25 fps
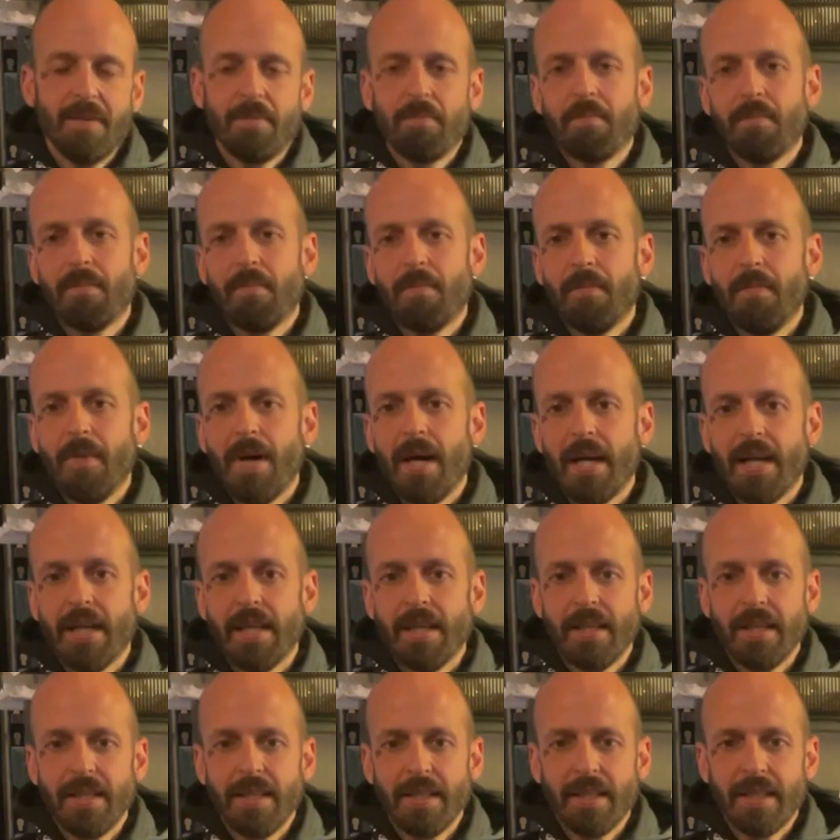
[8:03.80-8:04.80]

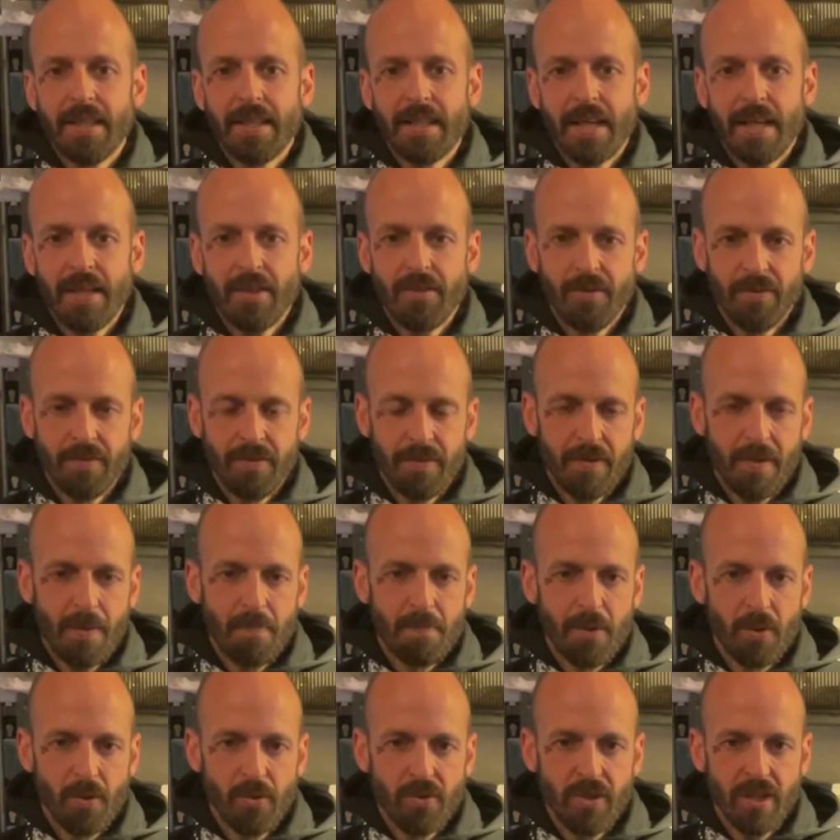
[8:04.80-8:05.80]
My kind of
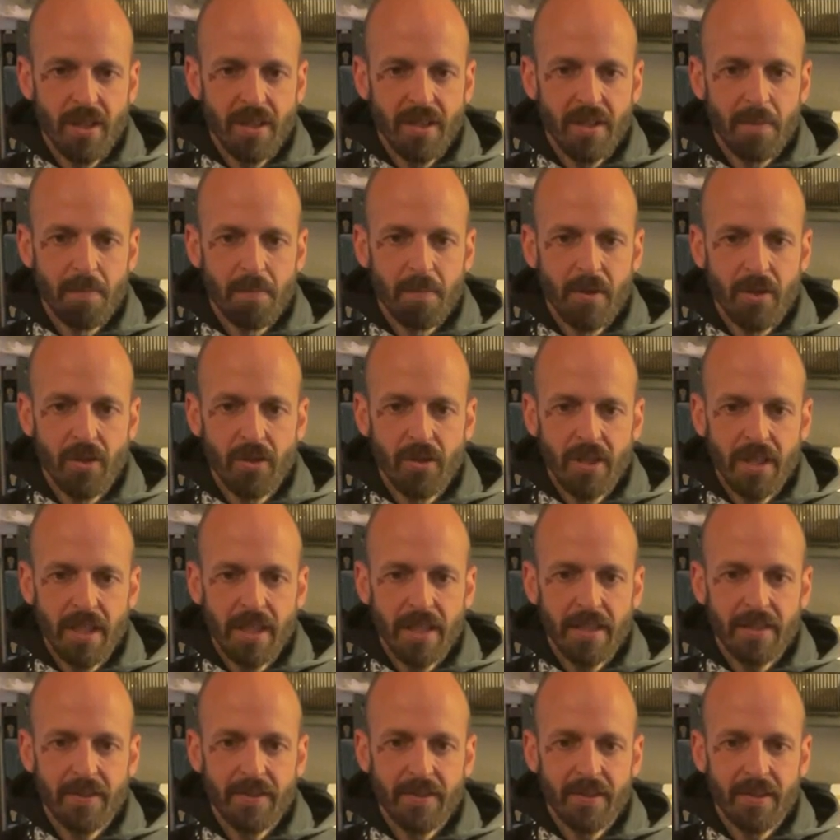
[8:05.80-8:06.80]
approaching the
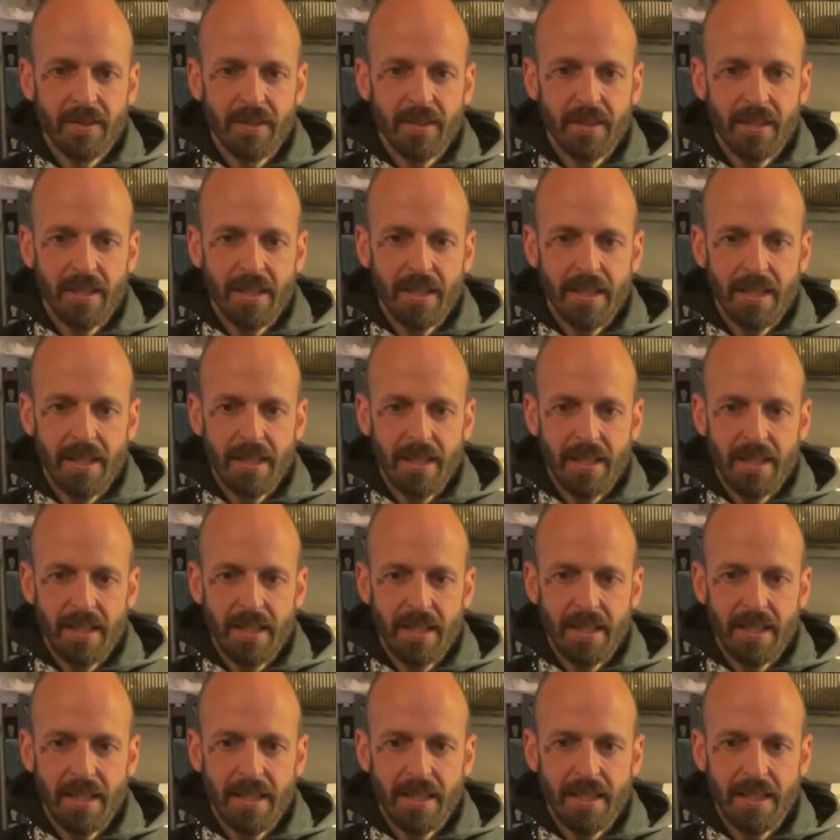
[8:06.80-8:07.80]
projects,
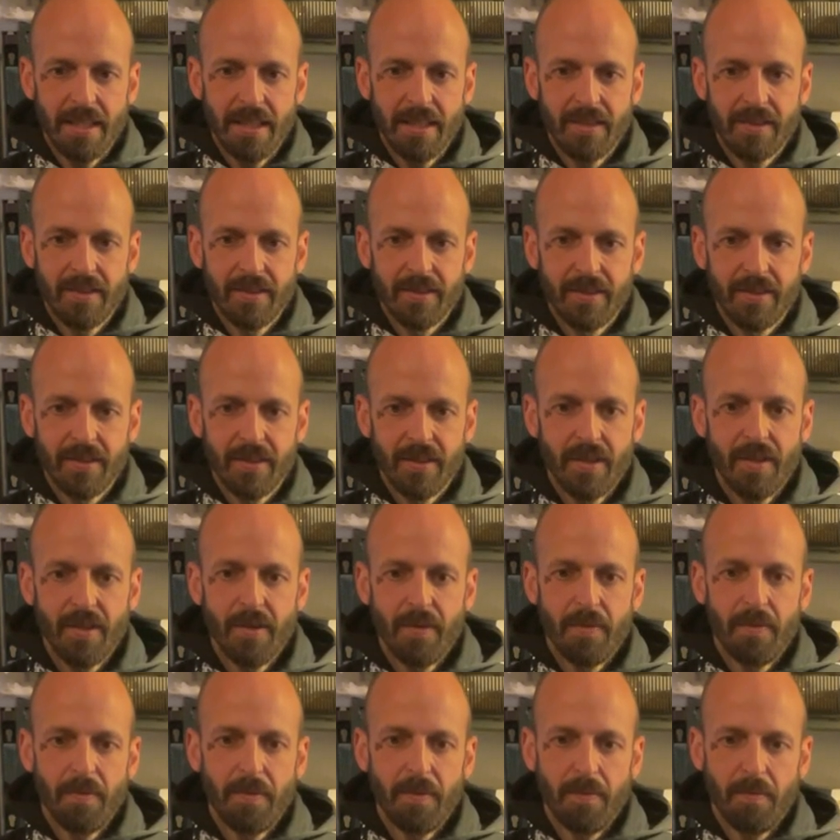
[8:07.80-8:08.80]
it
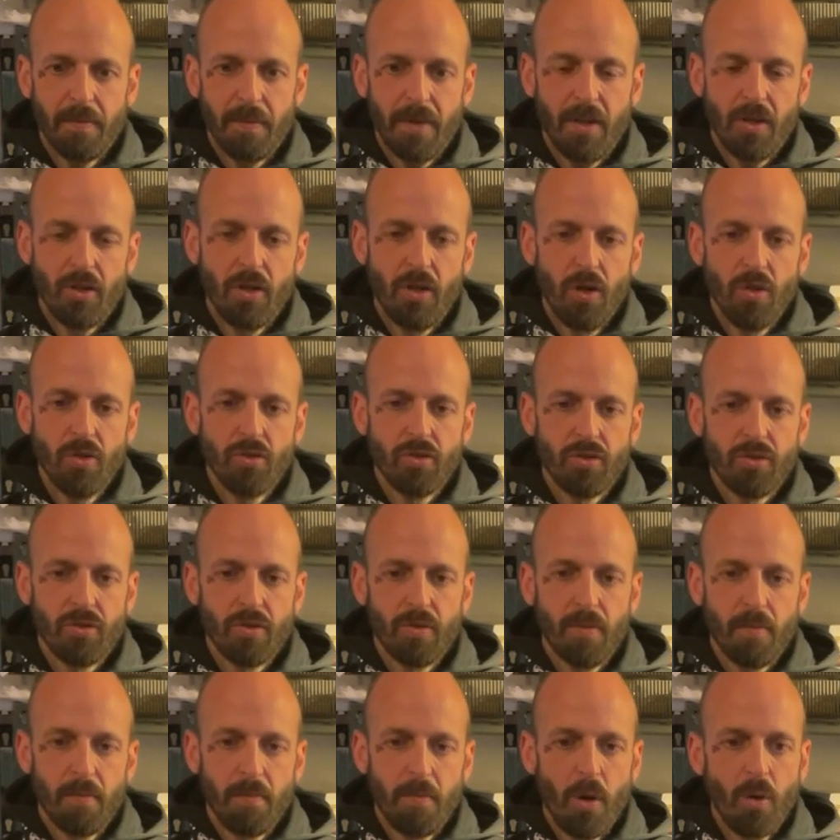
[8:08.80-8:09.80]
goes
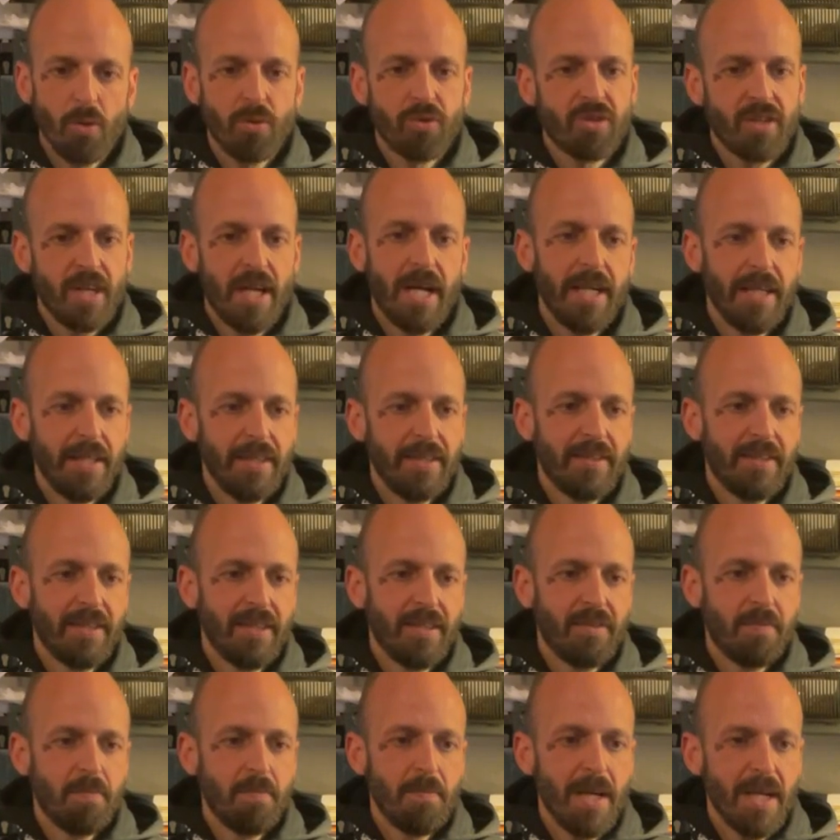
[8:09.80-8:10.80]
both sides.
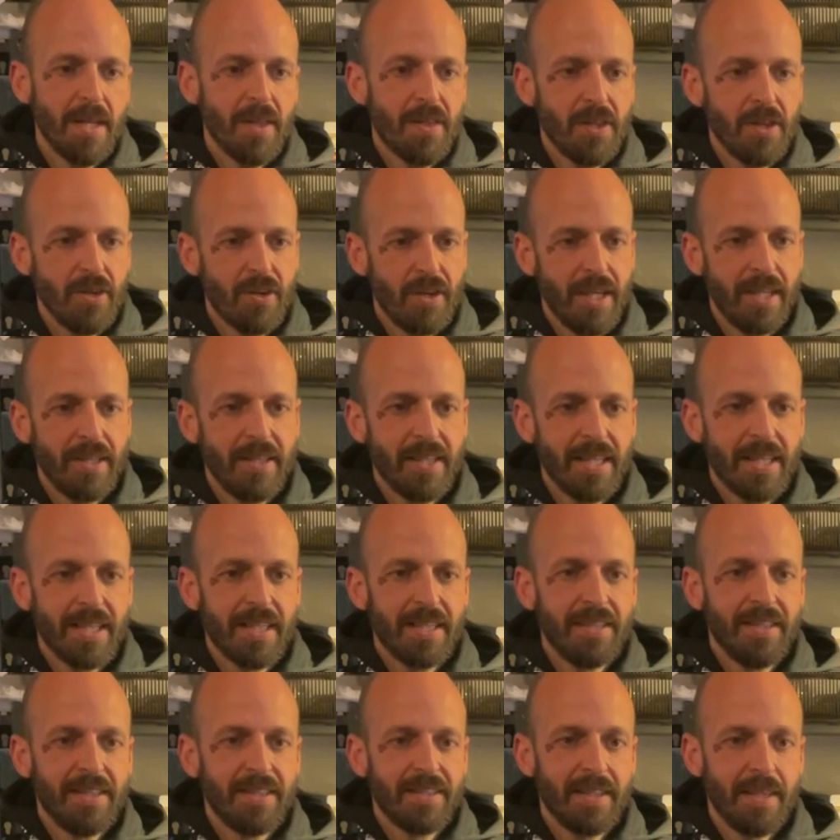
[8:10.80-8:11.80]
It's very theoretical and
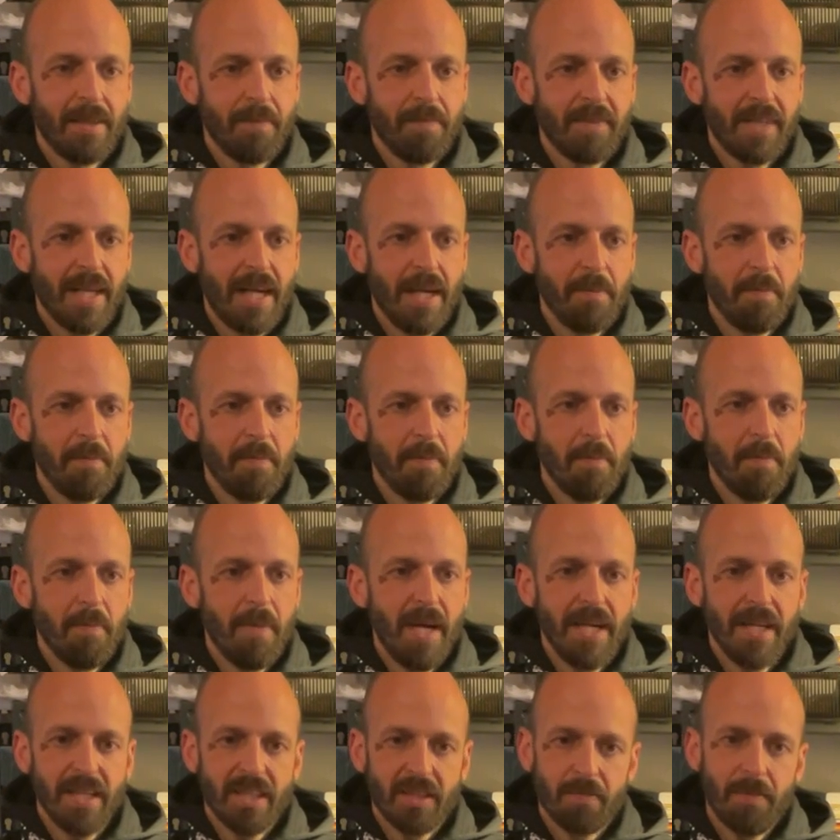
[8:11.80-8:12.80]
at the same time
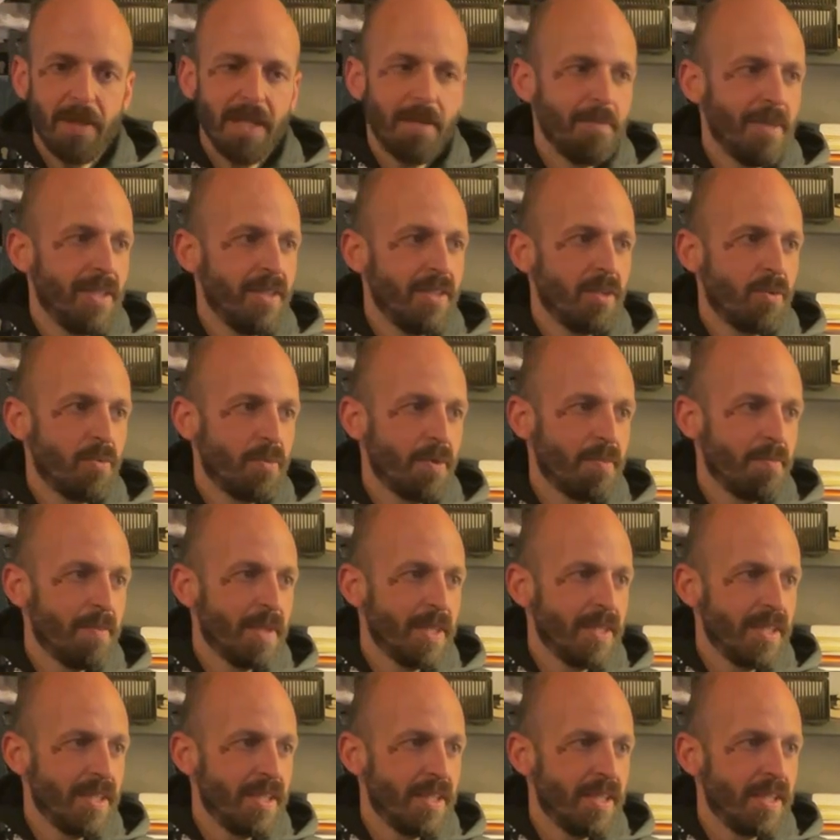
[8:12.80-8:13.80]
very experimental with
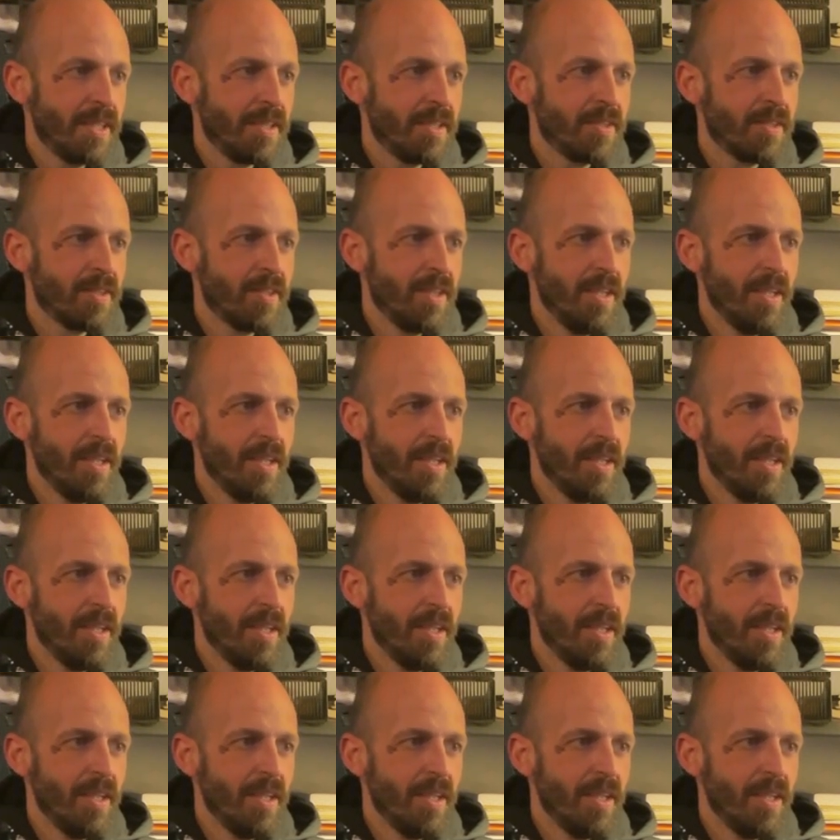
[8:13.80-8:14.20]
materials.